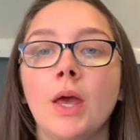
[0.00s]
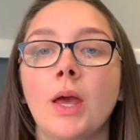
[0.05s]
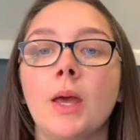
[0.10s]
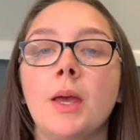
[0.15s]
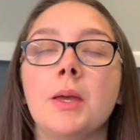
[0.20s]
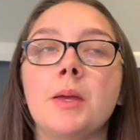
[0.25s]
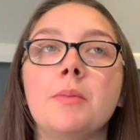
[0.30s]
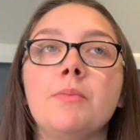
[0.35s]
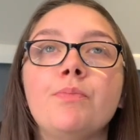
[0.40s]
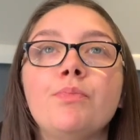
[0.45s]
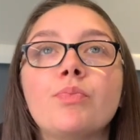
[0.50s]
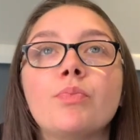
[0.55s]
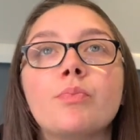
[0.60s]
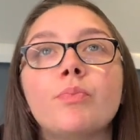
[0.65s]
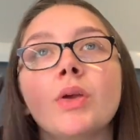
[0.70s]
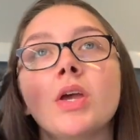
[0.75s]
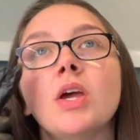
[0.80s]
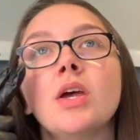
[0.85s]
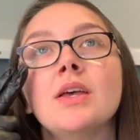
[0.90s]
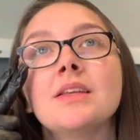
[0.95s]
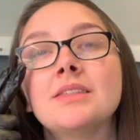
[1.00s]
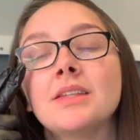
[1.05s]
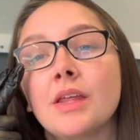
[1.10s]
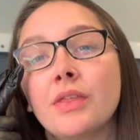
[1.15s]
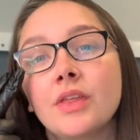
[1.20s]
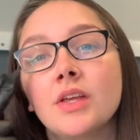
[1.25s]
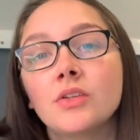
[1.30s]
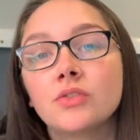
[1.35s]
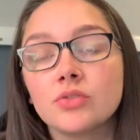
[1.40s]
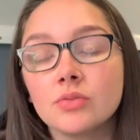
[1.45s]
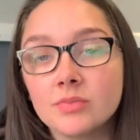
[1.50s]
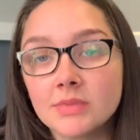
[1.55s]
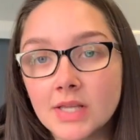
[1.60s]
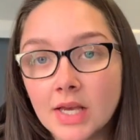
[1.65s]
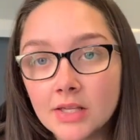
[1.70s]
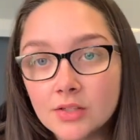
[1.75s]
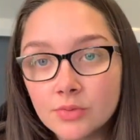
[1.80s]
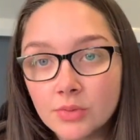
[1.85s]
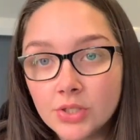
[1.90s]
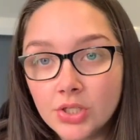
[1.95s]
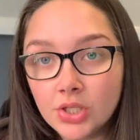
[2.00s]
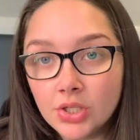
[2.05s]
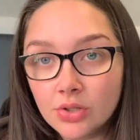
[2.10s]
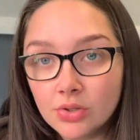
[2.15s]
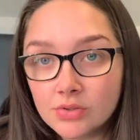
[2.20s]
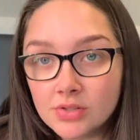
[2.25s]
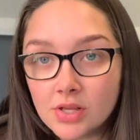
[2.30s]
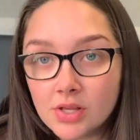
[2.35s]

because I think sometimes when you use